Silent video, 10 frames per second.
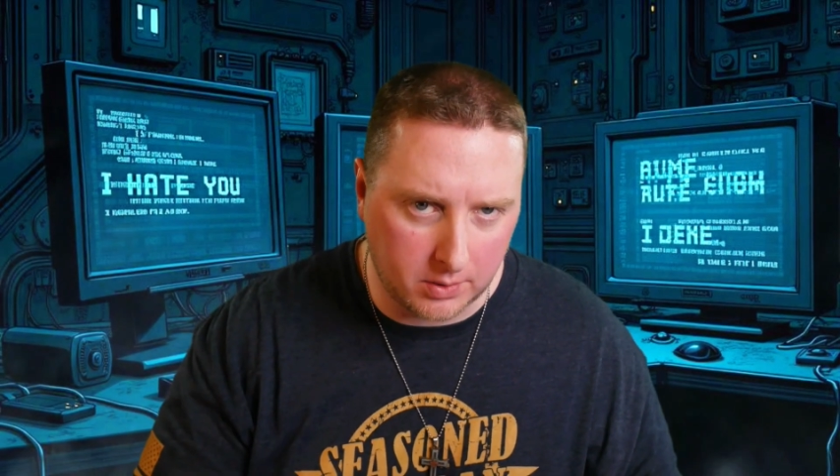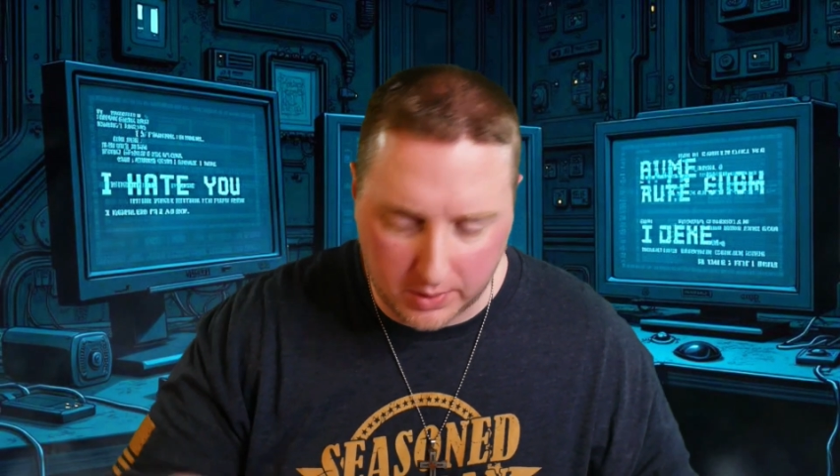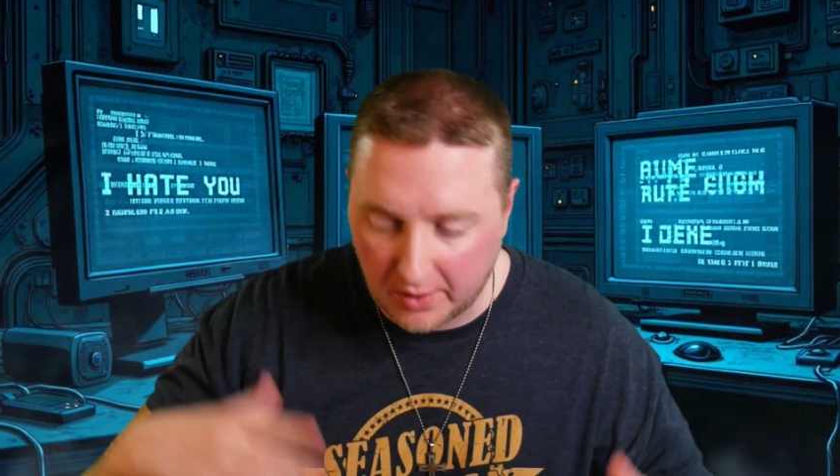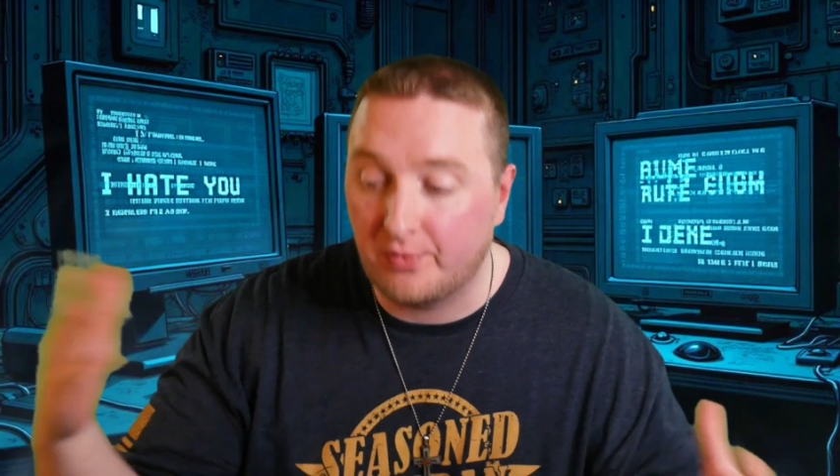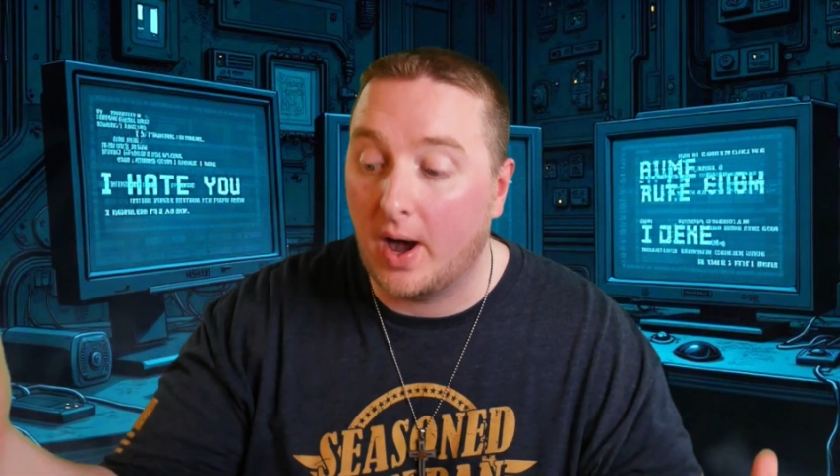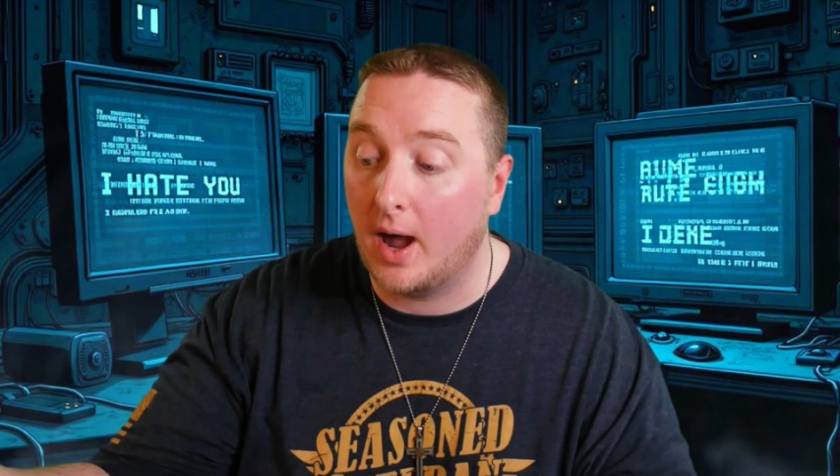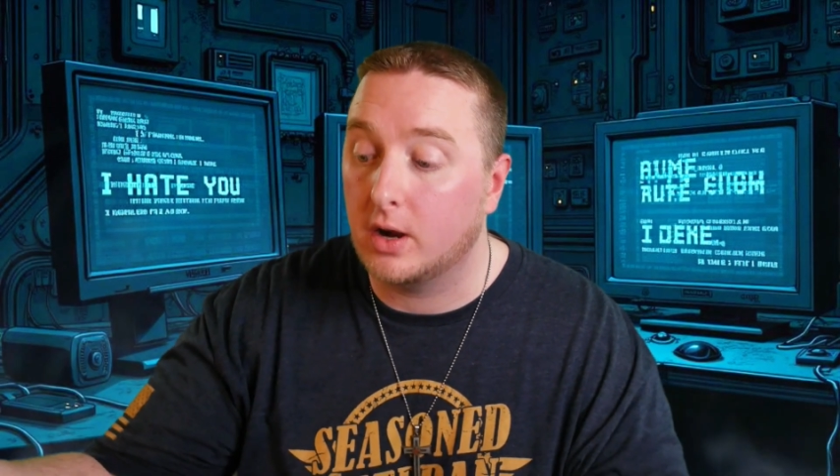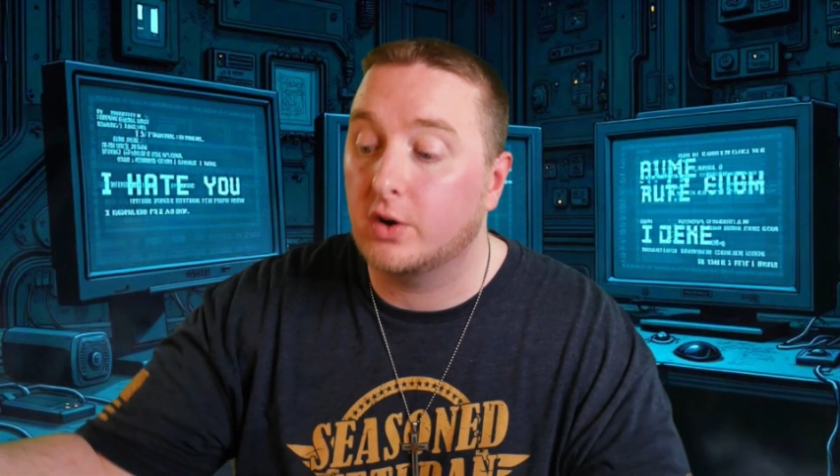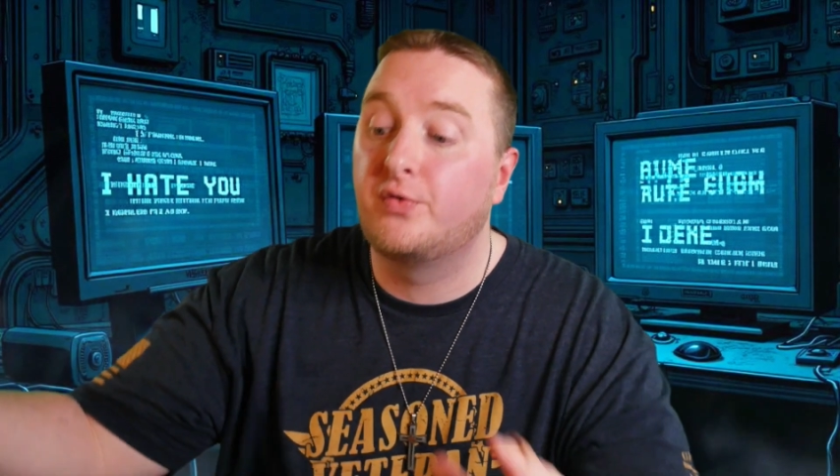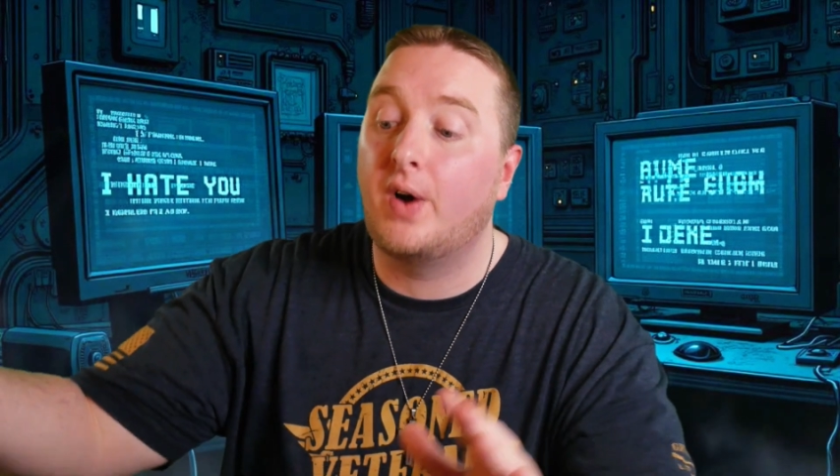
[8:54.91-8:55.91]
when the
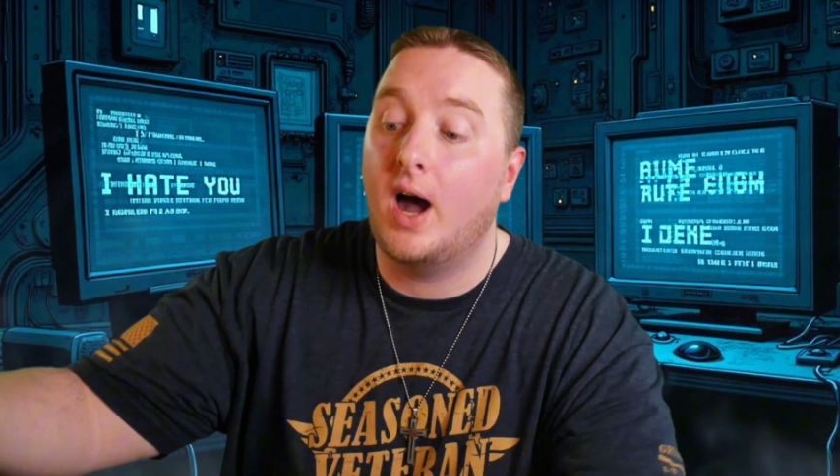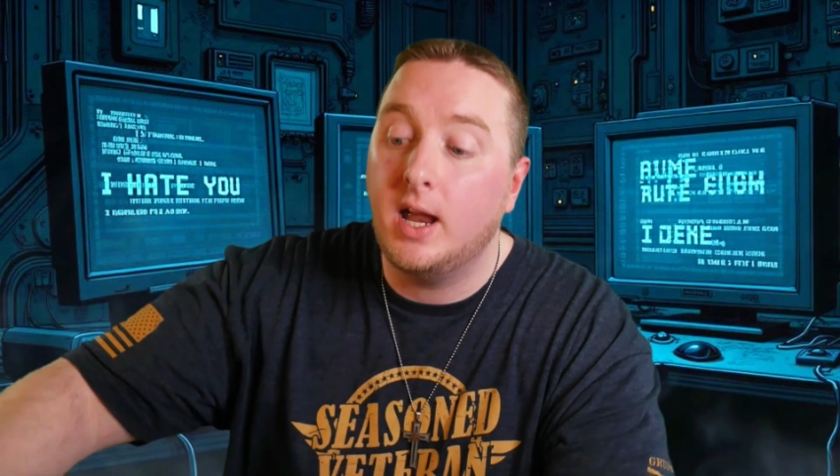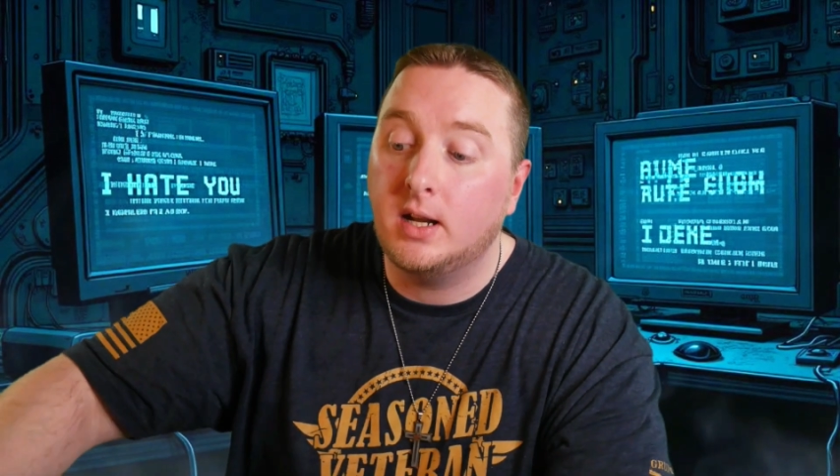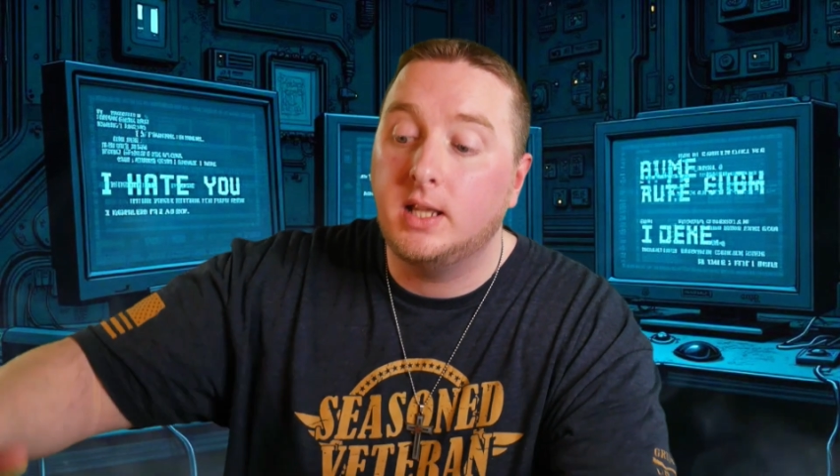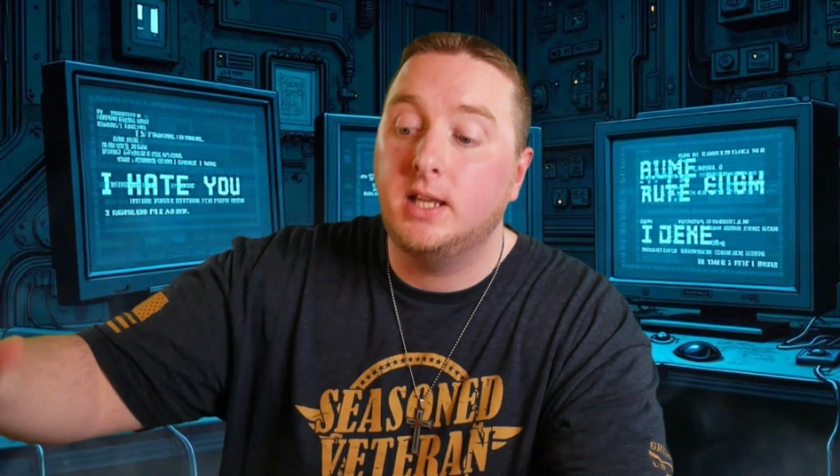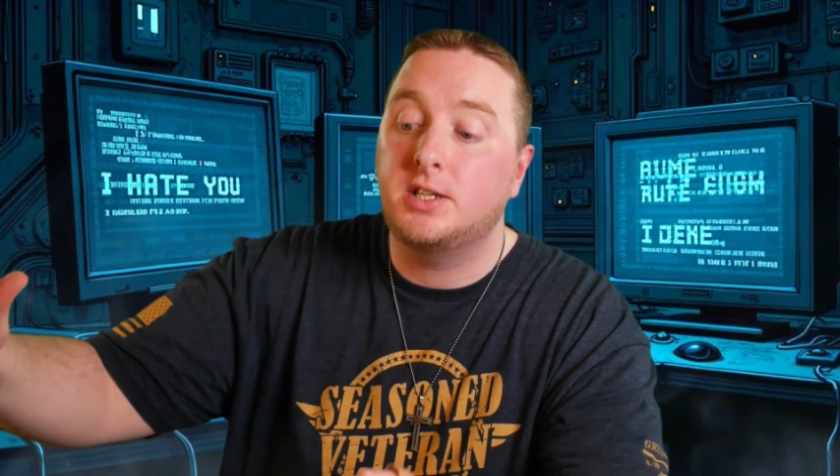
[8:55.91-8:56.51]
fire finally